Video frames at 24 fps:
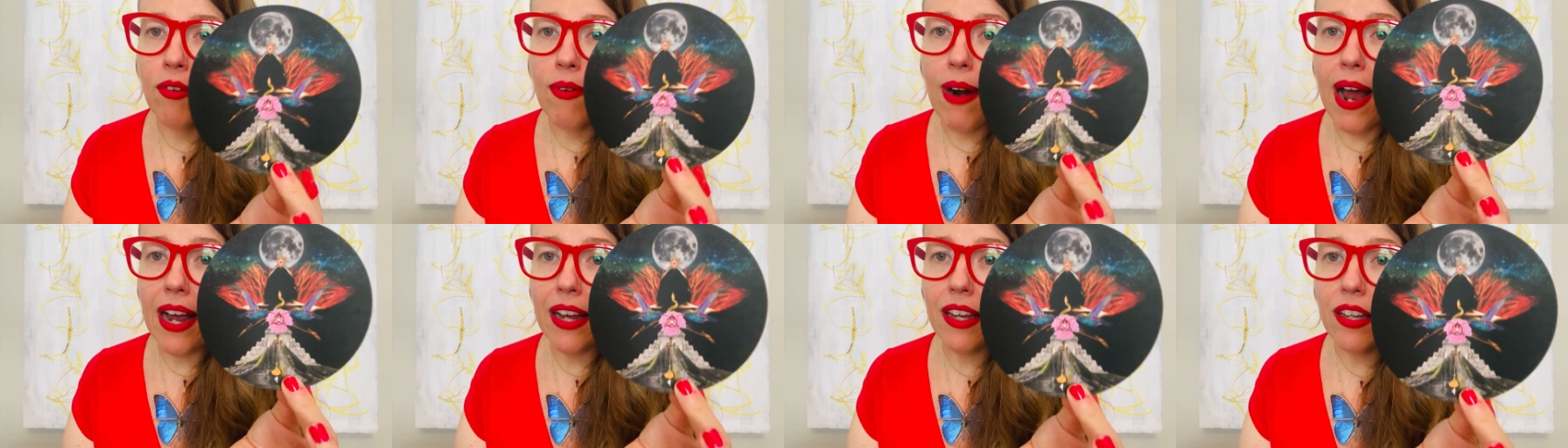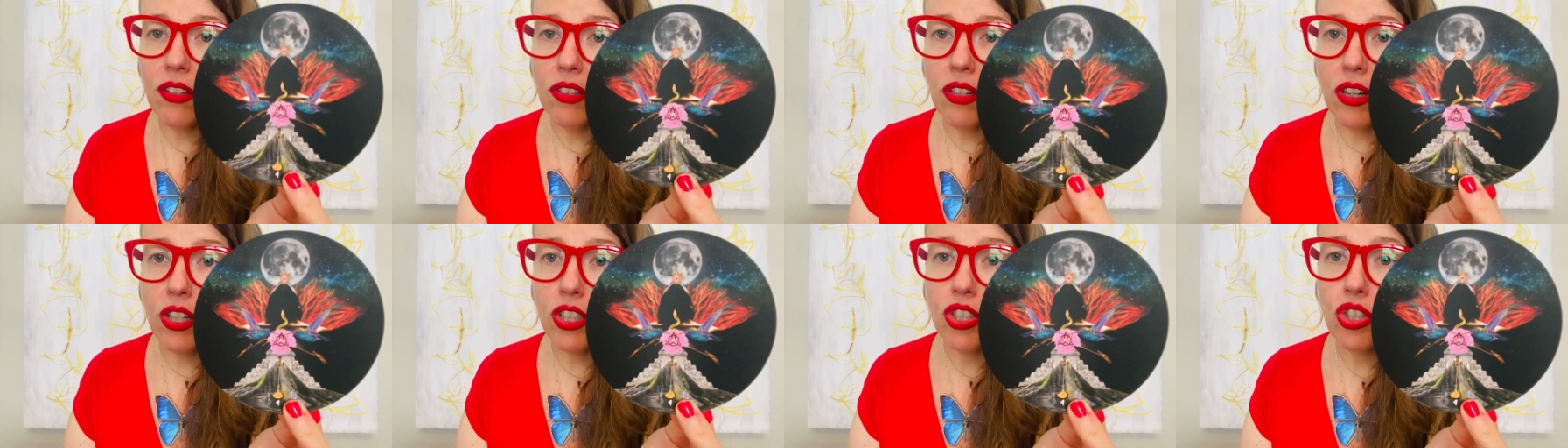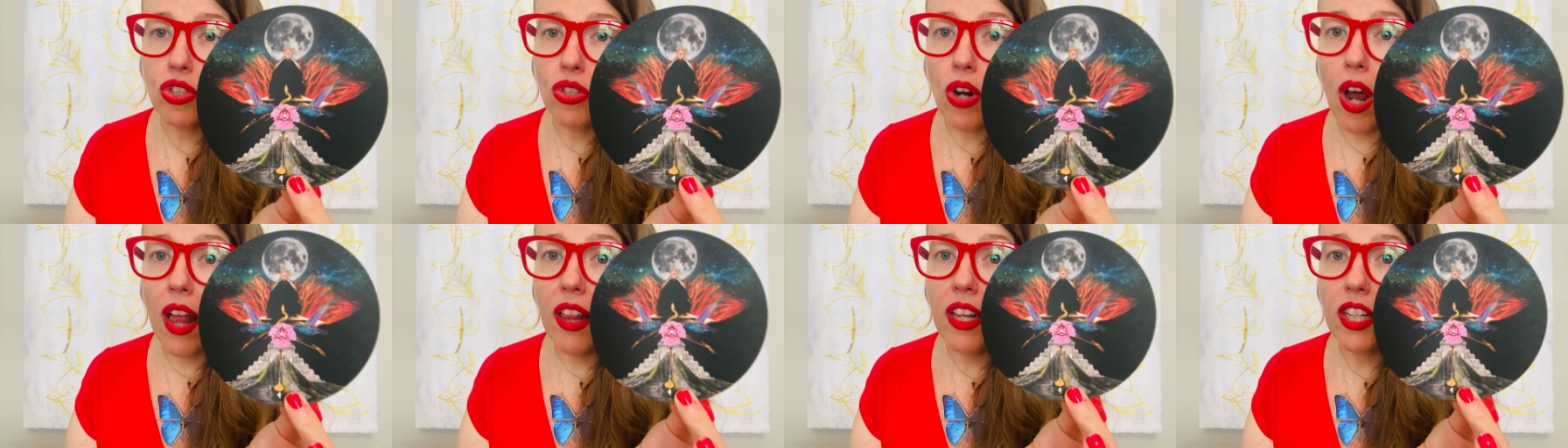oracular
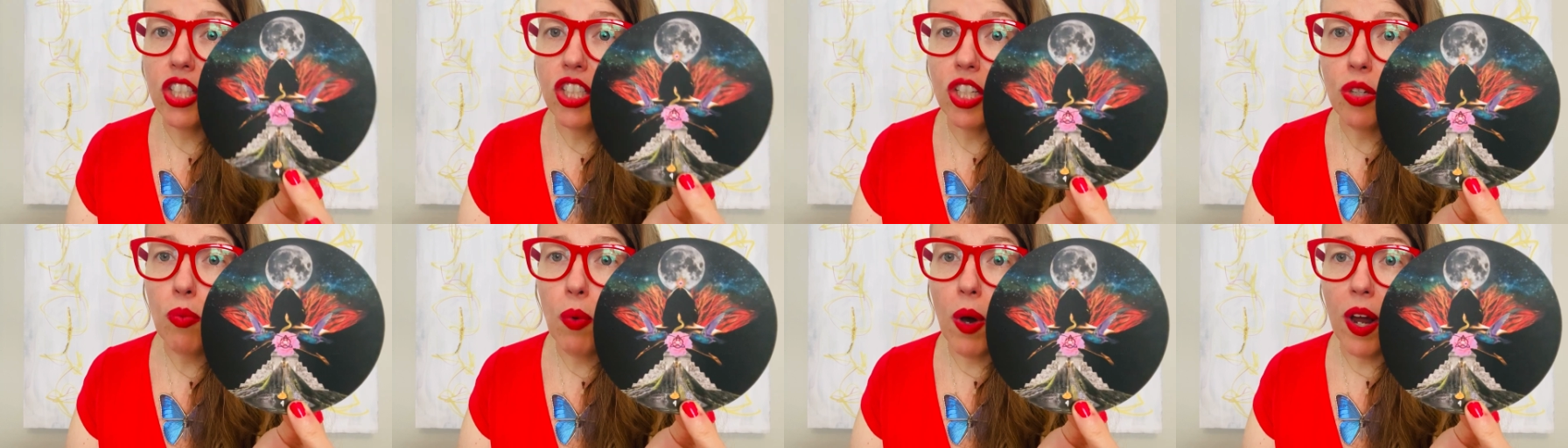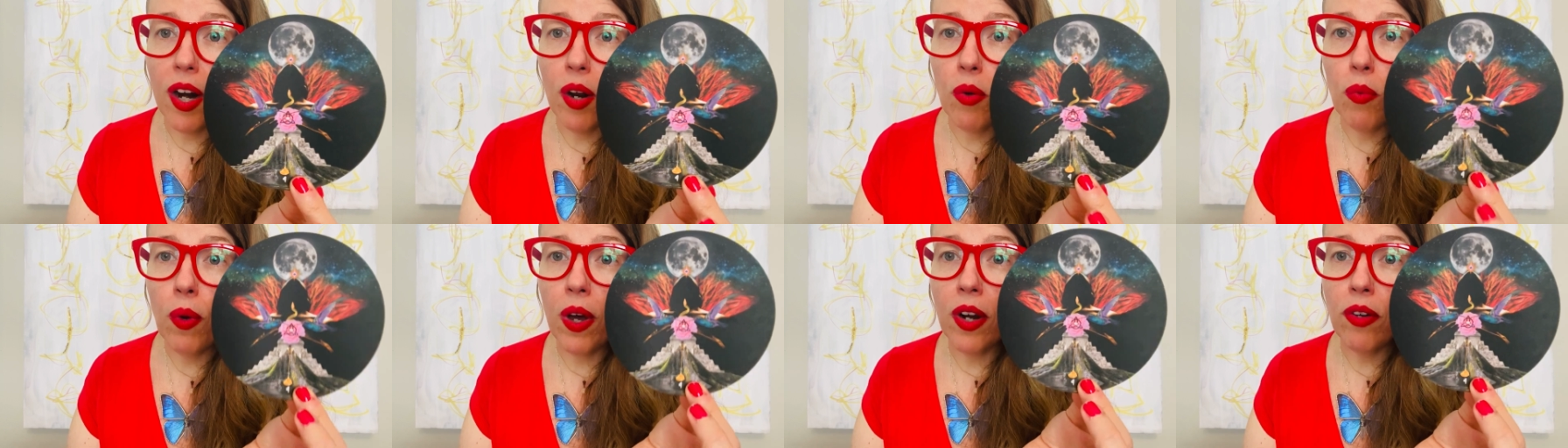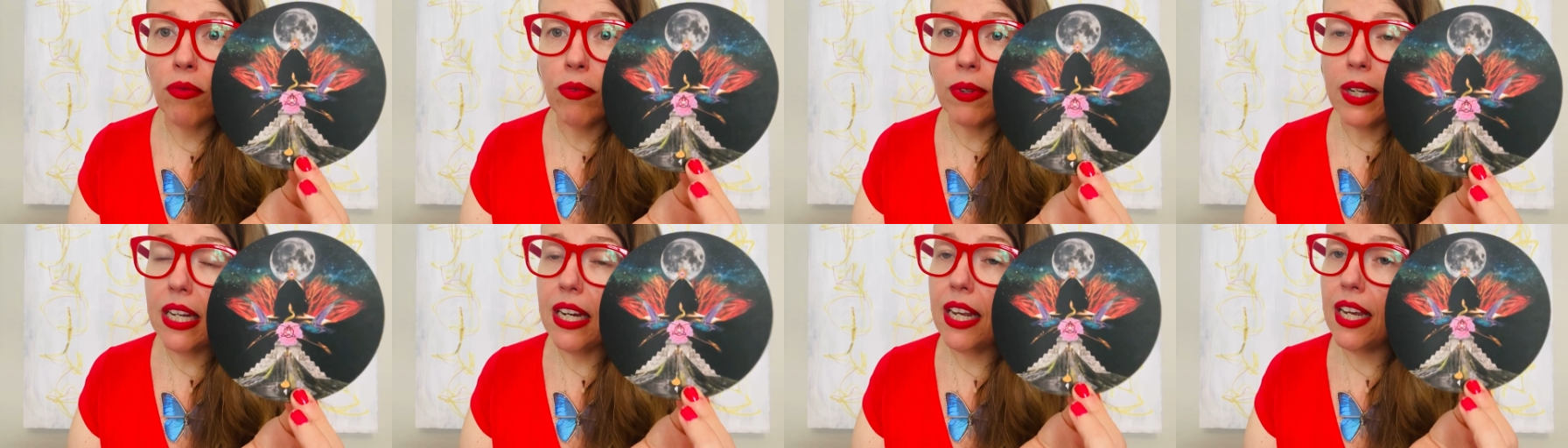astrology
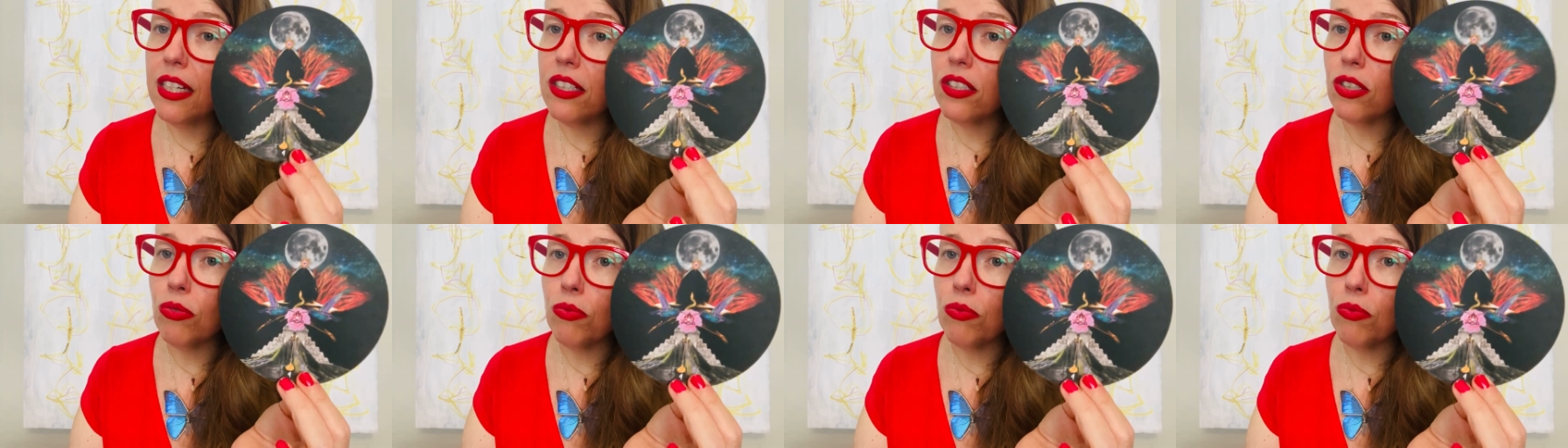one-on-one reading